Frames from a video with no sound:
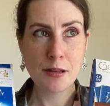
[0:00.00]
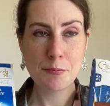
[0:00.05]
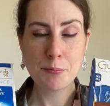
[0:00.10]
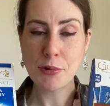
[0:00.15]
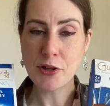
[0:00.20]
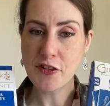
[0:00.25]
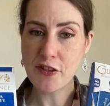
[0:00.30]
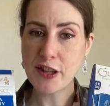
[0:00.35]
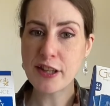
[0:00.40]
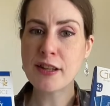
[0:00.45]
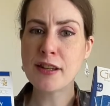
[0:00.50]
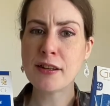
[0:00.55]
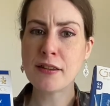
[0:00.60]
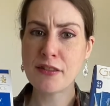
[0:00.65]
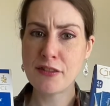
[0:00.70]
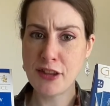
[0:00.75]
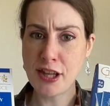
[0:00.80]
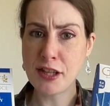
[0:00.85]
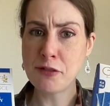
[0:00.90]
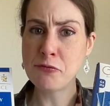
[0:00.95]
but they
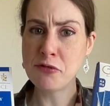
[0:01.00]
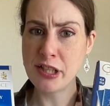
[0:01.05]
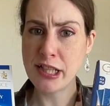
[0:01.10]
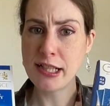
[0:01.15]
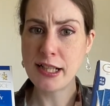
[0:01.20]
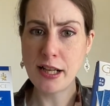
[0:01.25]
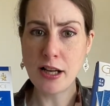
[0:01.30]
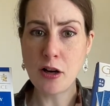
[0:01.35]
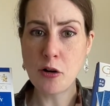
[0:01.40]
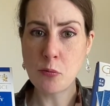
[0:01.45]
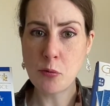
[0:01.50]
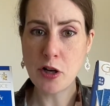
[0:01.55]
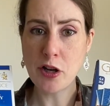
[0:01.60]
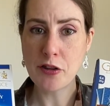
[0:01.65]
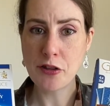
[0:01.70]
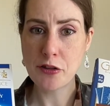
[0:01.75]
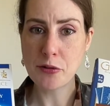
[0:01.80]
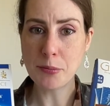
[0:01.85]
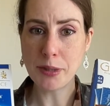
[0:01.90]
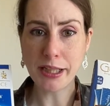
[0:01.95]
really are
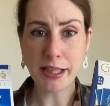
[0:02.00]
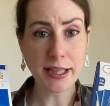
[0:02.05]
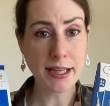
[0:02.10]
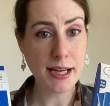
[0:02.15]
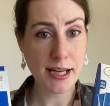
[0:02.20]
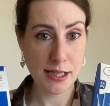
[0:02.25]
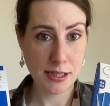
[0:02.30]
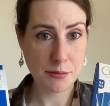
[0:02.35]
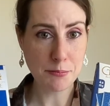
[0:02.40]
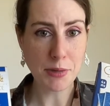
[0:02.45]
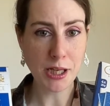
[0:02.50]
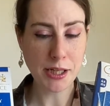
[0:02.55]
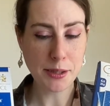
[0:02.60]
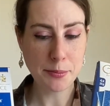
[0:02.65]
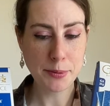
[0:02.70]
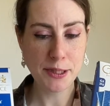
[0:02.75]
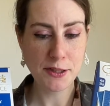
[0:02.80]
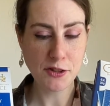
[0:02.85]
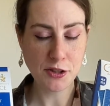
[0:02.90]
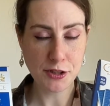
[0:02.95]
worth the money, in my
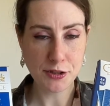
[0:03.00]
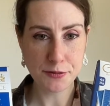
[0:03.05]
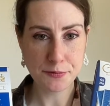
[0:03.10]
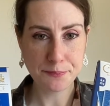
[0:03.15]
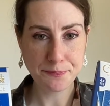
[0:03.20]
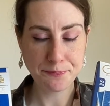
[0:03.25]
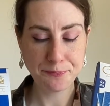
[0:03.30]
opinion.